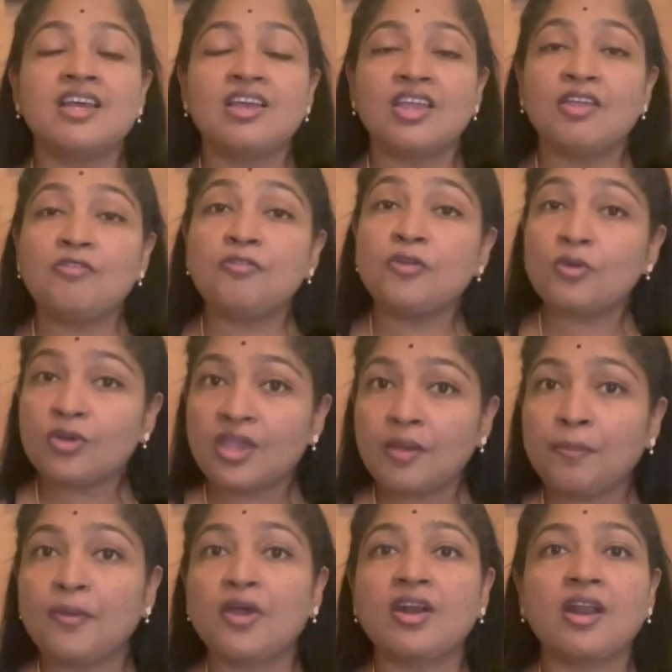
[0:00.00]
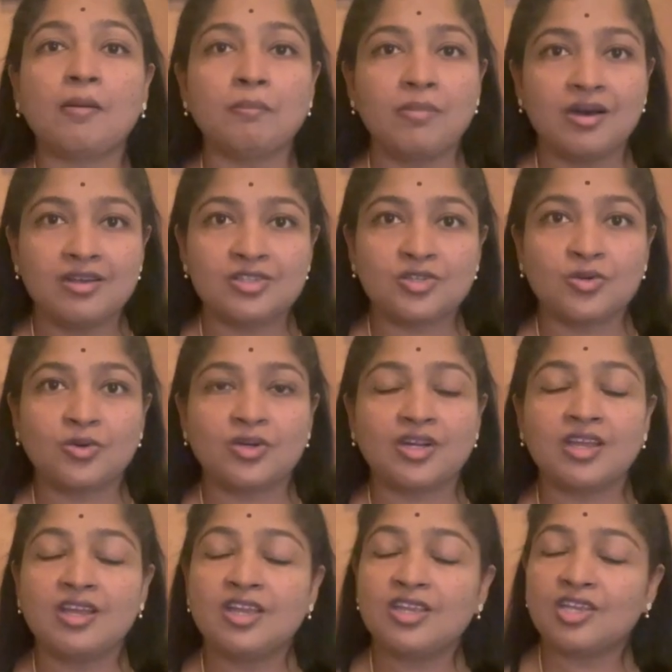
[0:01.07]
if you keep your numbers good,
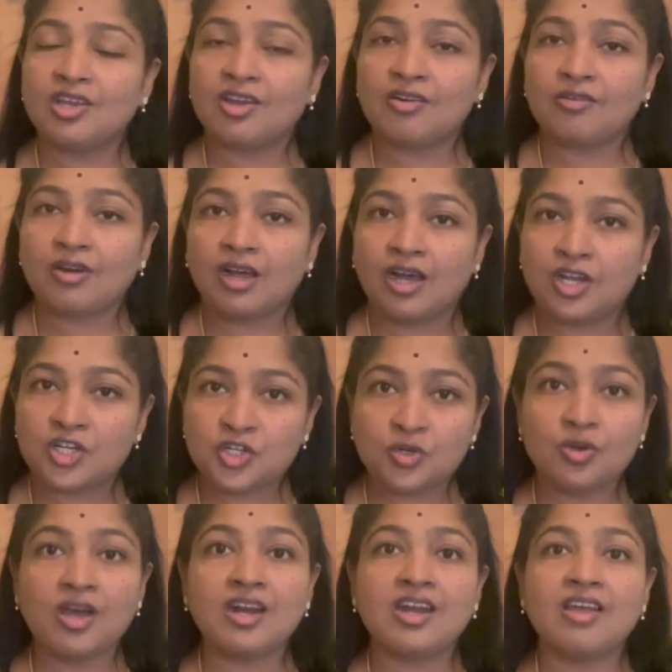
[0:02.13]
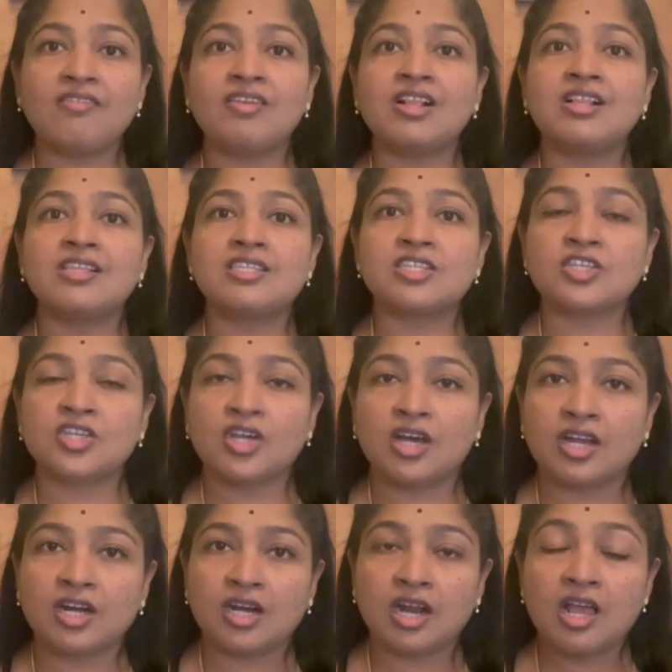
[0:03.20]
your sugar levels,
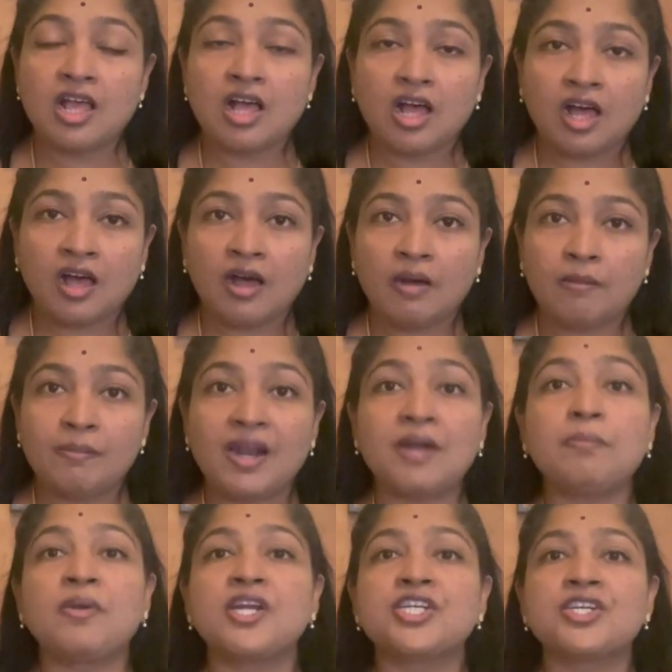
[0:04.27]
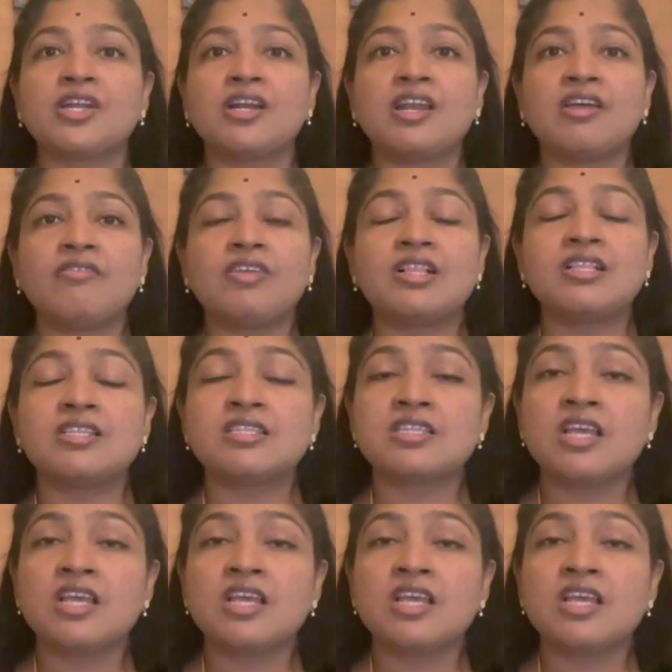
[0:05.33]
your blood pressure levels,